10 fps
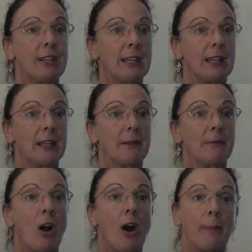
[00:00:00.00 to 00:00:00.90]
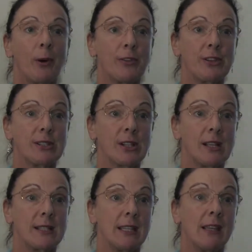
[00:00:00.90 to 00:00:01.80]
thinking
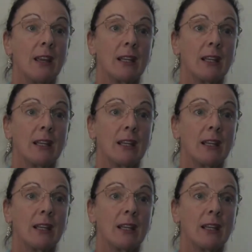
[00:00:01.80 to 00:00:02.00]
hypothesizing,